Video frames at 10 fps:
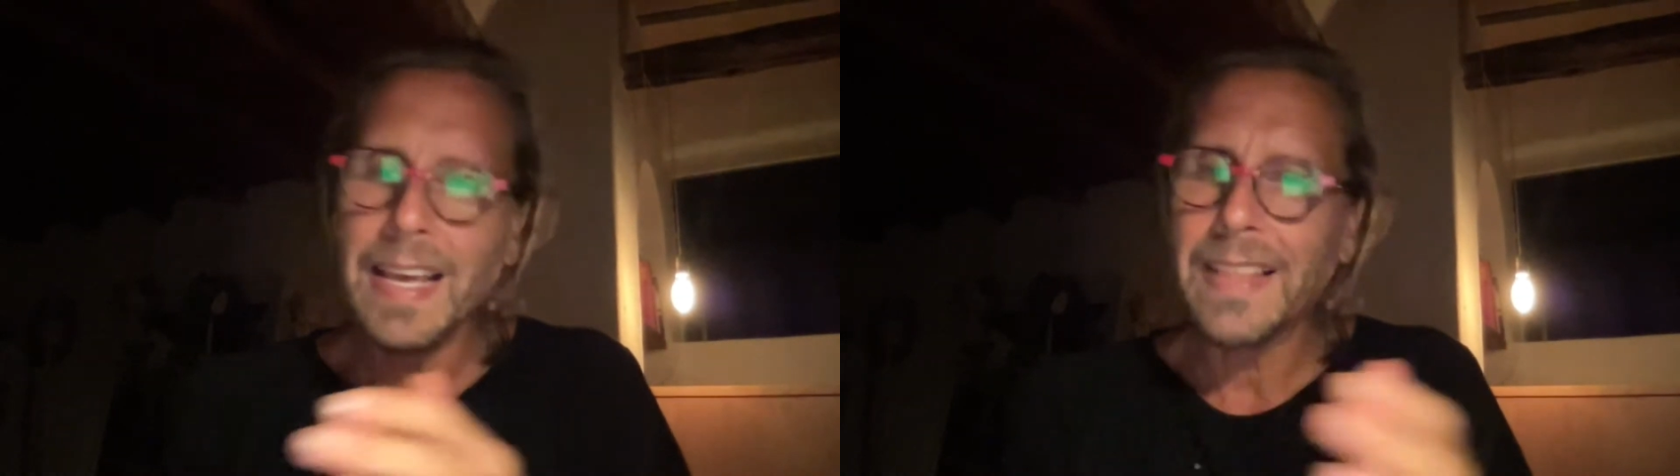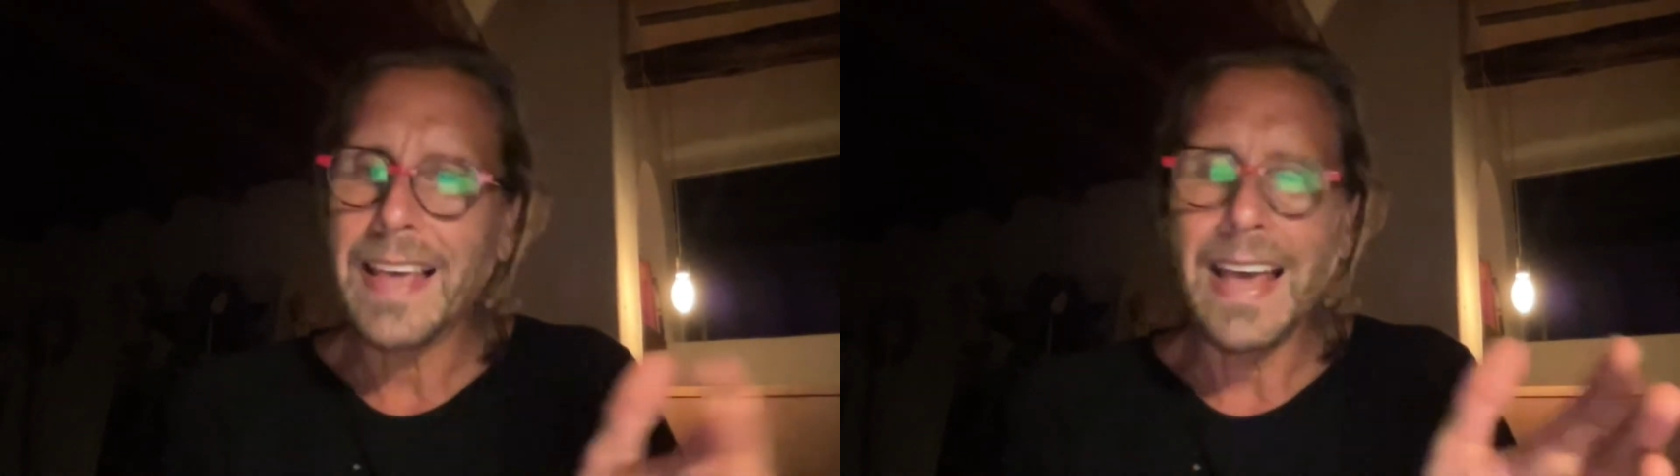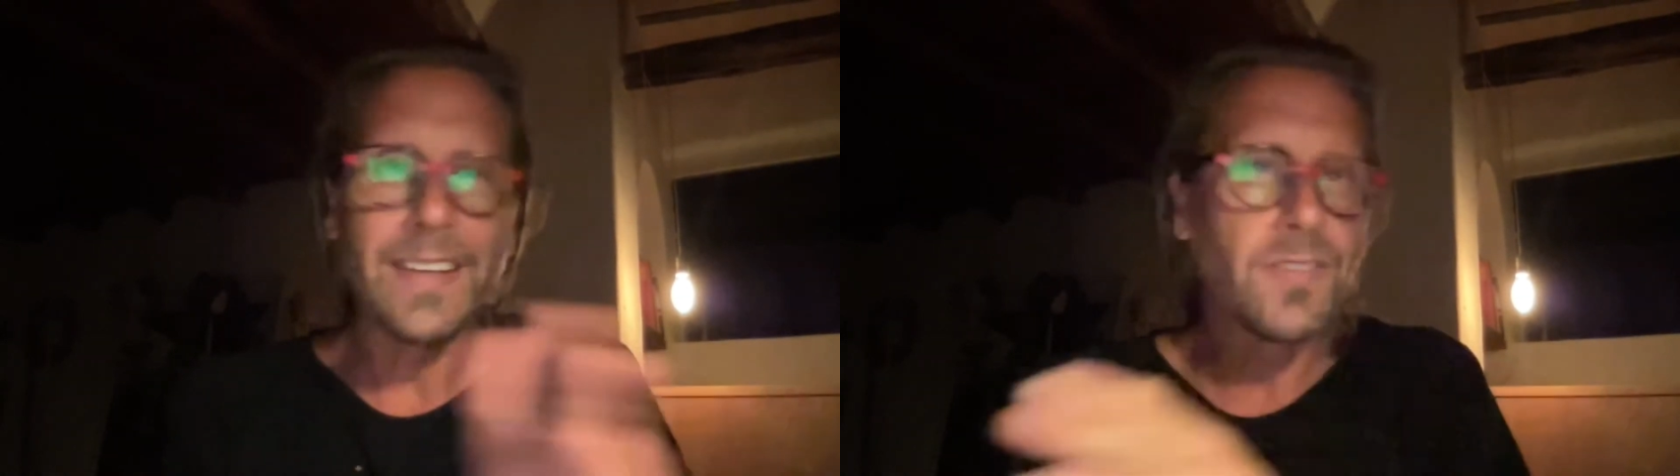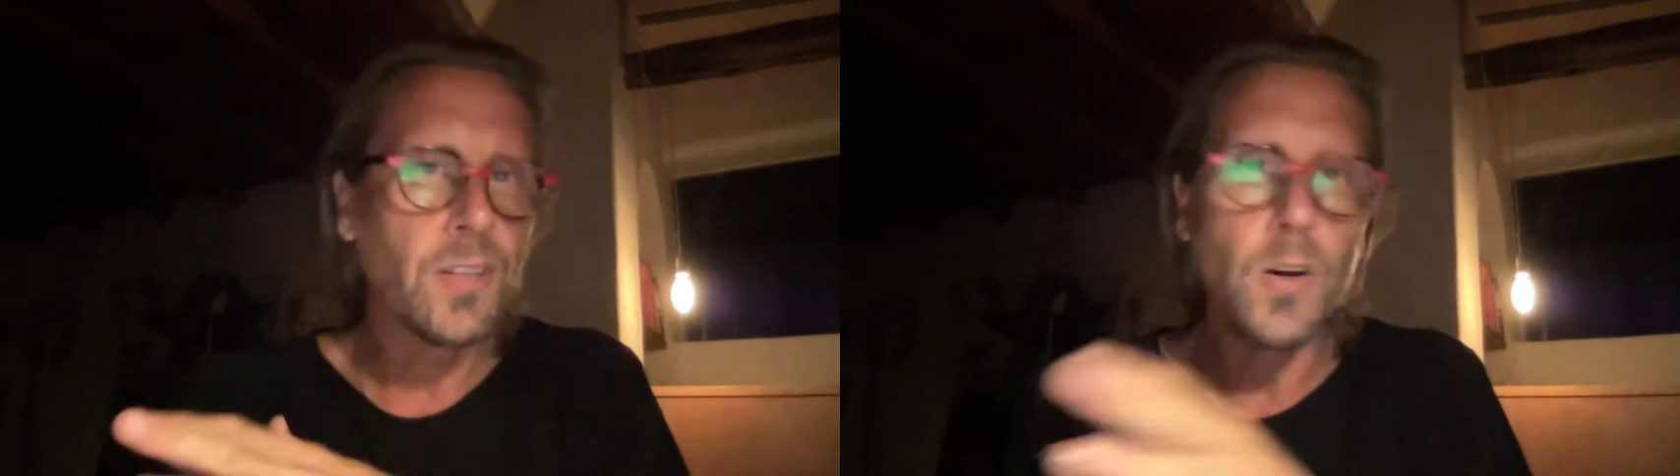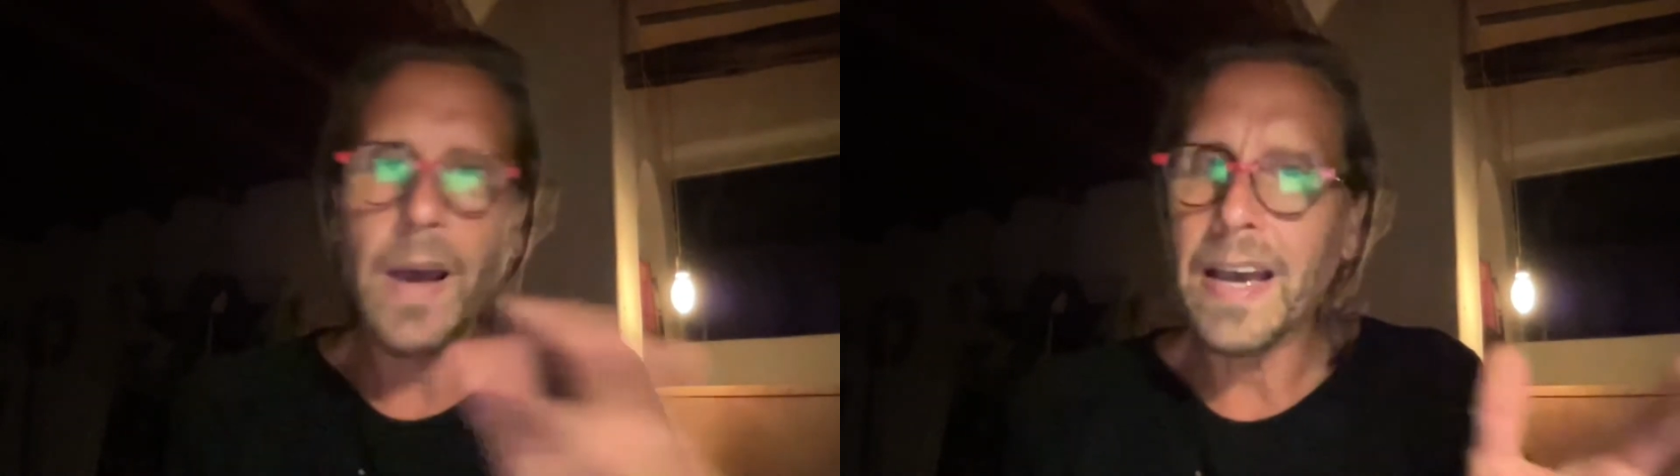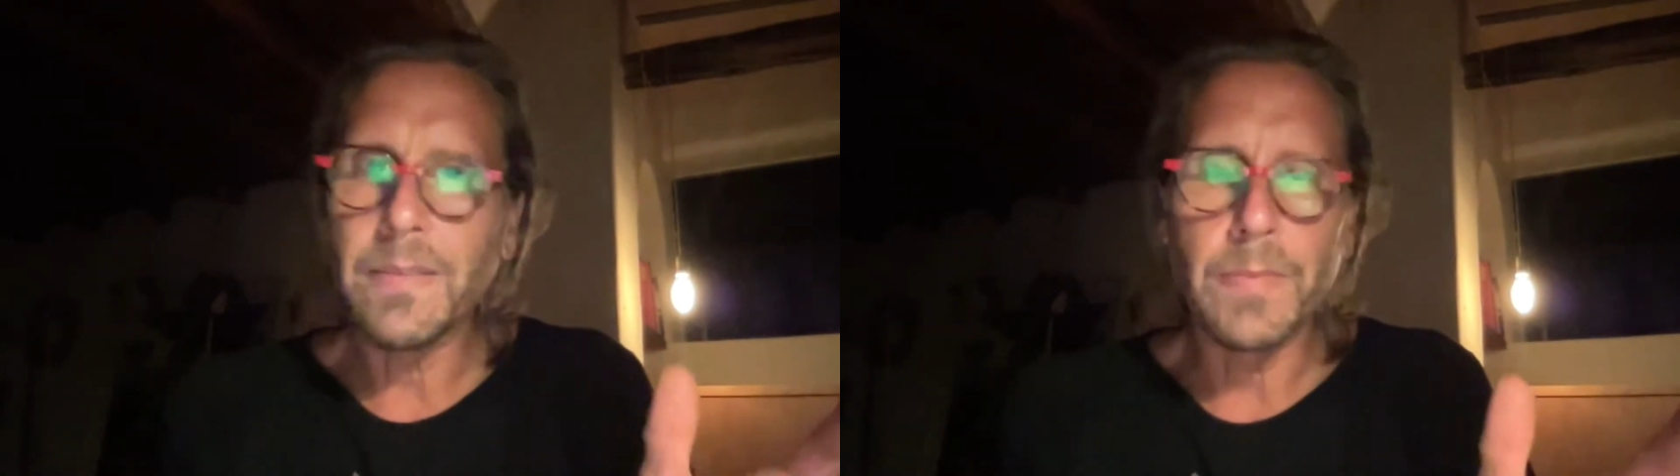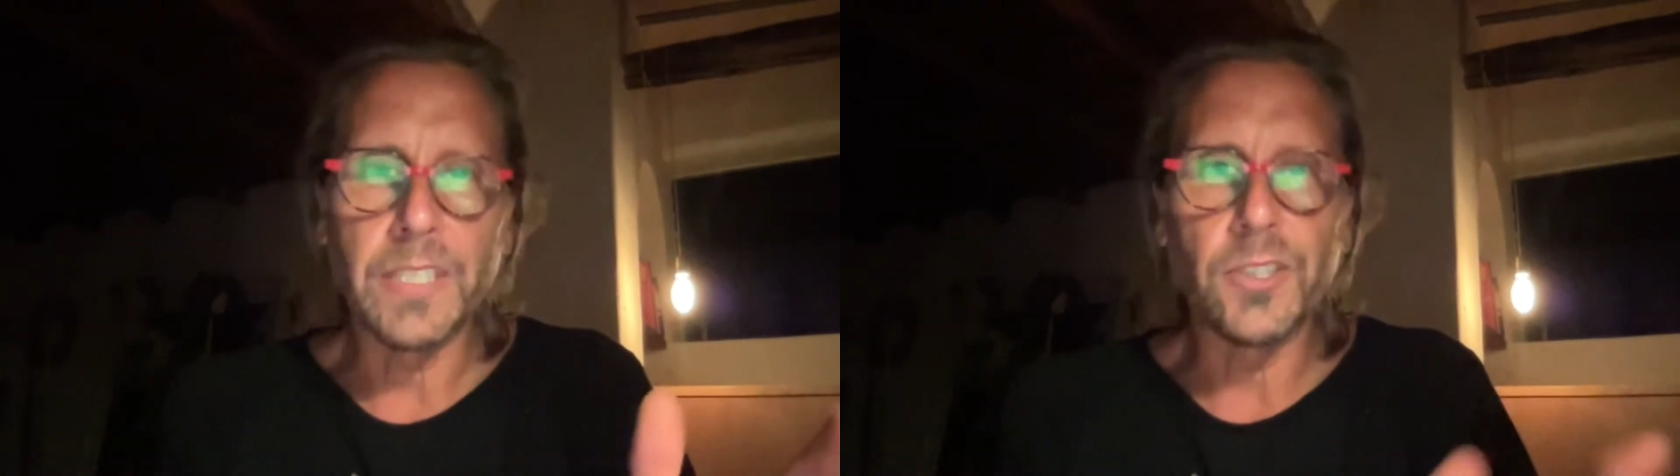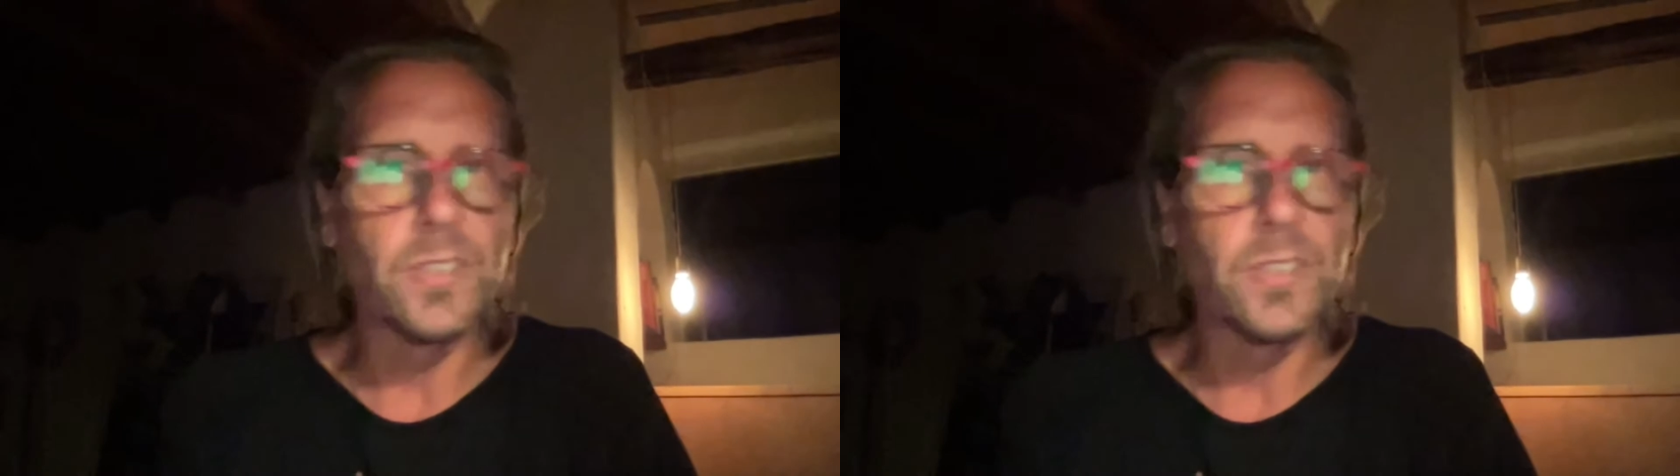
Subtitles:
that has no admixture